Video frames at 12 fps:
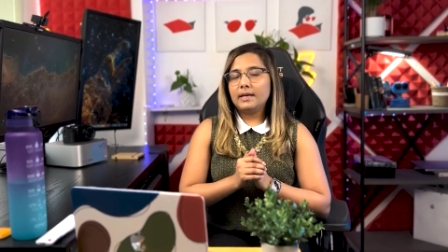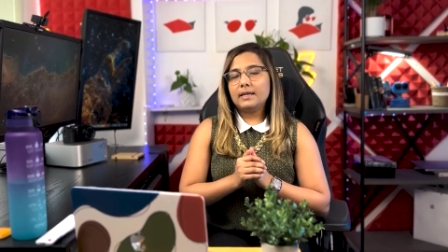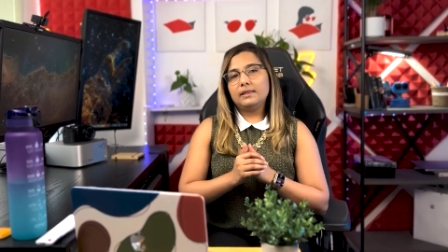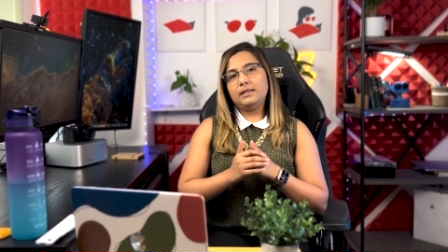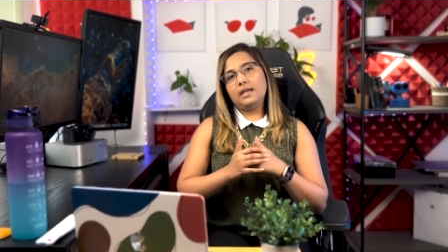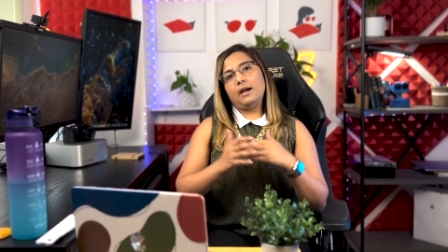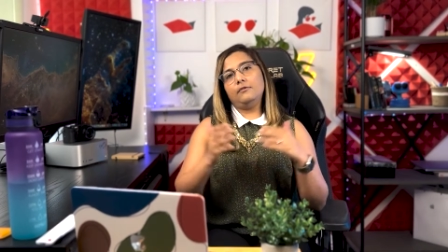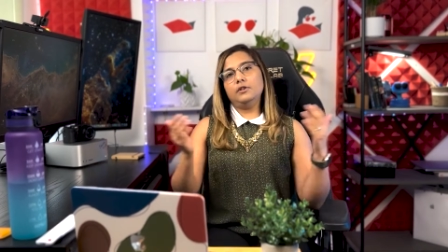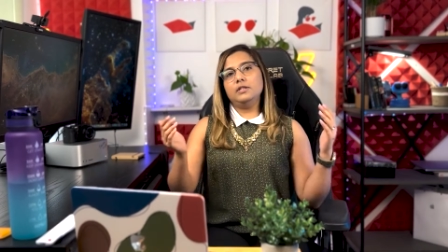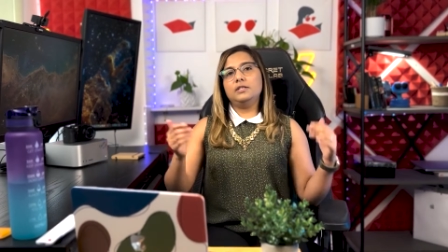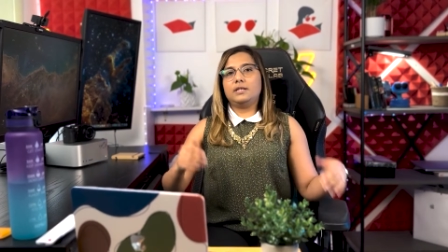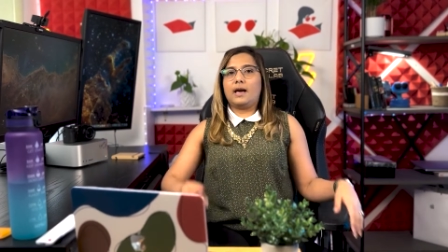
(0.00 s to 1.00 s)
The
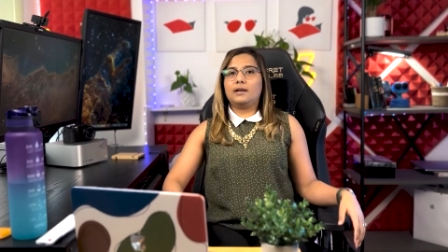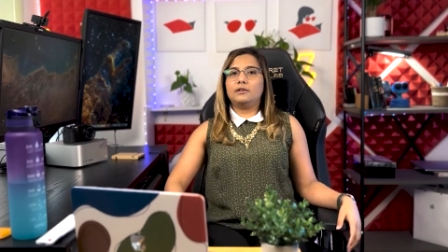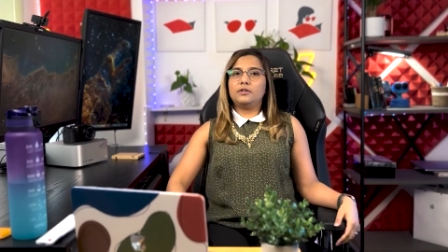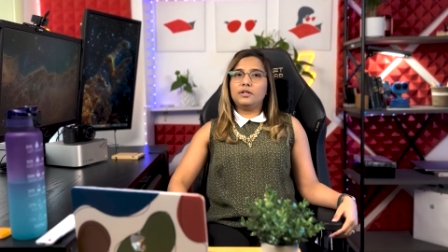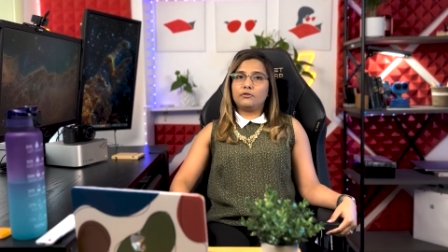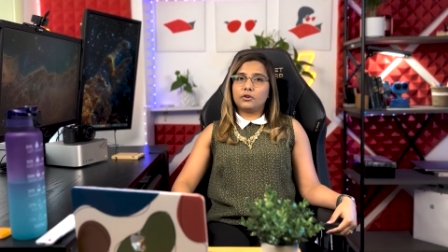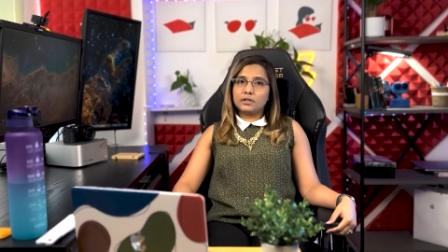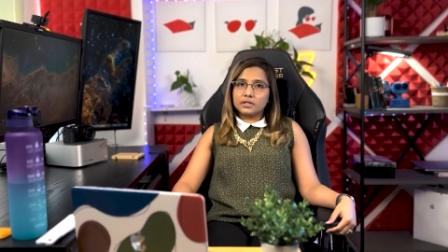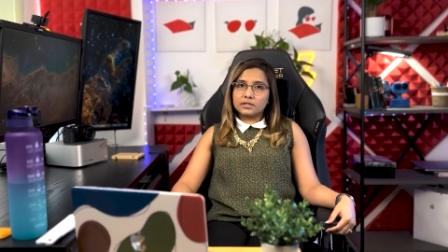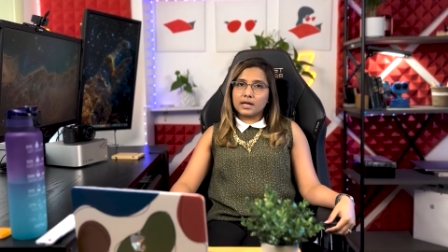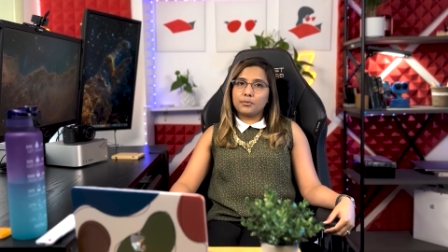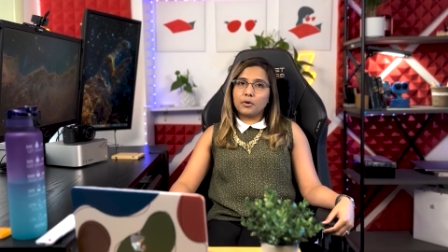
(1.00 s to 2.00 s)
average salary for this
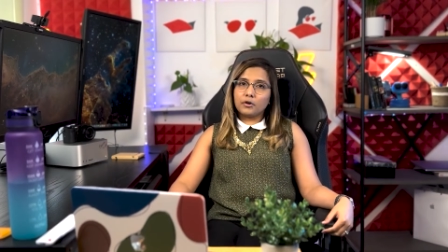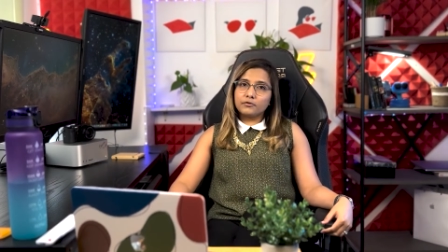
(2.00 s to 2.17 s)
type of